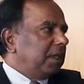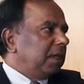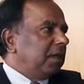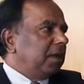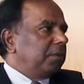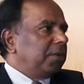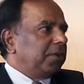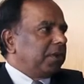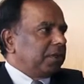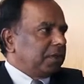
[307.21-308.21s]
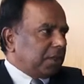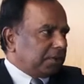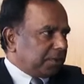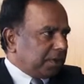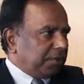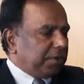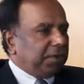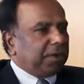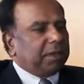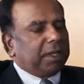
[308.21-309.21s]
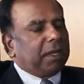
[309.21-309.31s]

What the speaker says: they cannot provide jobs for everyone,